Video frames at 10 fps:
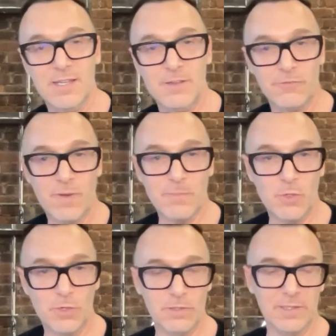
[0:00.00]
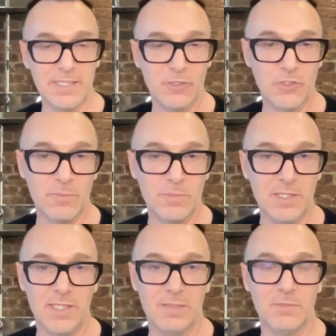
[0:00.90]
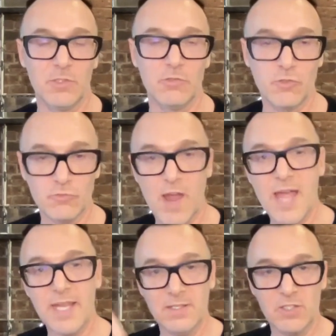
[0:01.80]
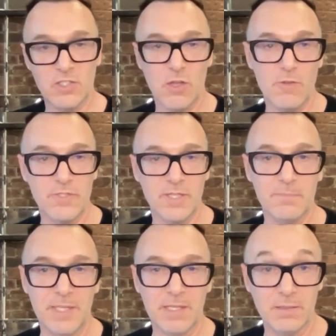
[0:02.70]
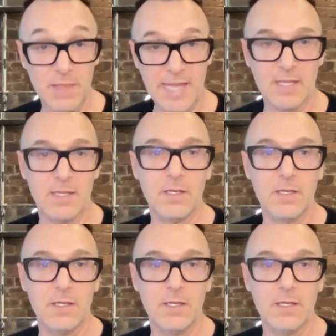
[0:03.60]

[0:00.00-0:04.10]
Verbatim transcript: from your leadership team to try and solve something like